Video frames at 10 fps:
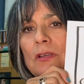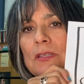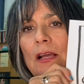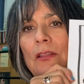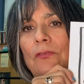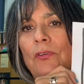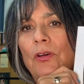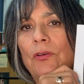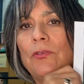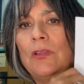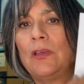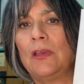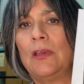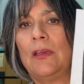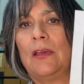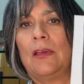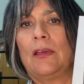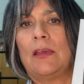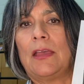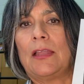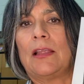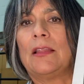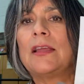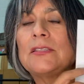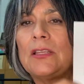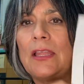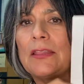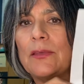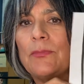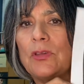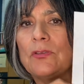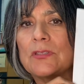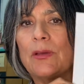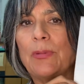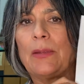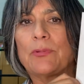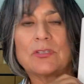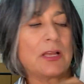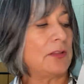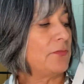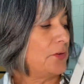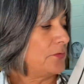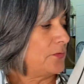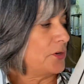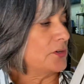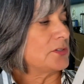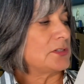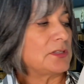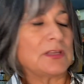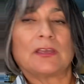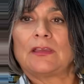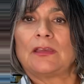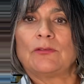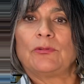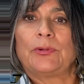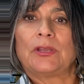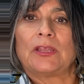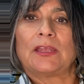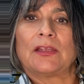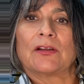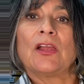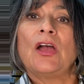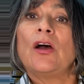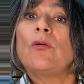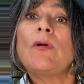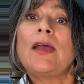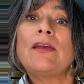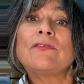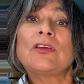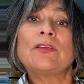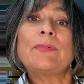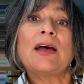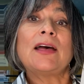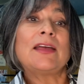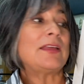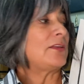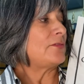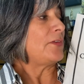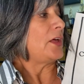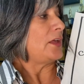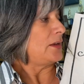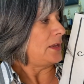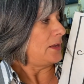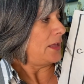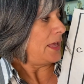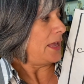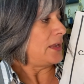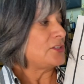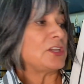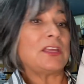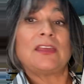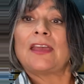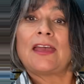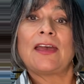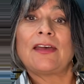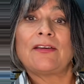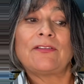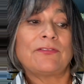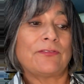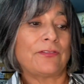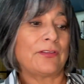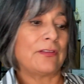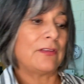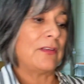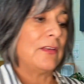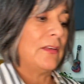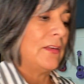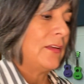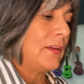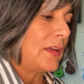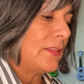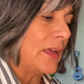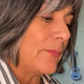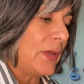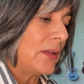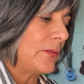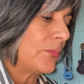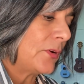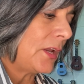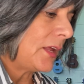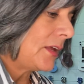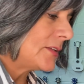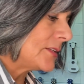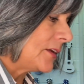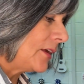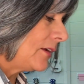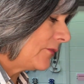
a xylophone and I like to let them use a paper xylophone first and we'll put it here. Wave goodbye and find A, G, F. And that made it pretty easy